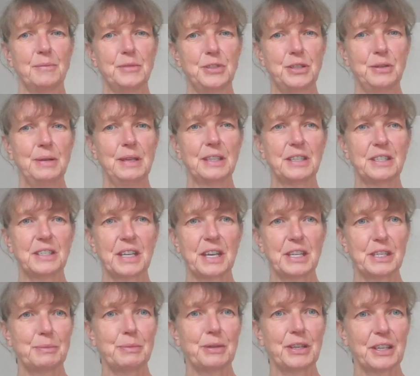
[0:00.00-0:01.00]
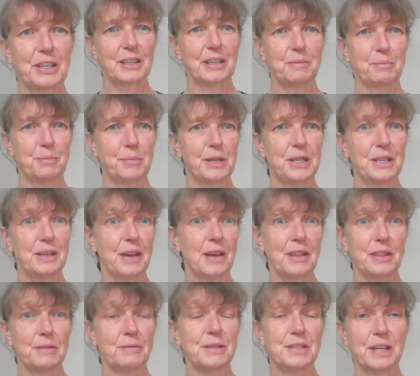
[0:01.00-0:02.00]
doing the test, but are
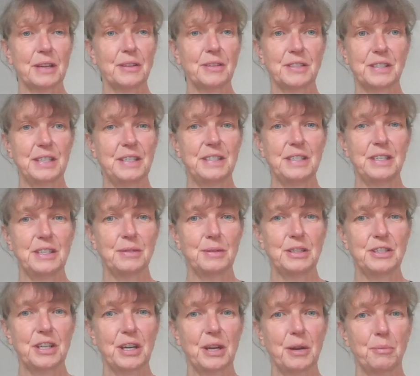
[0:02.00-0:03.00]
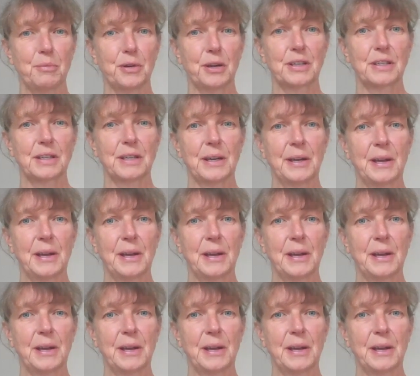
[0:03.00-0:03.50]
the results easy to interpret?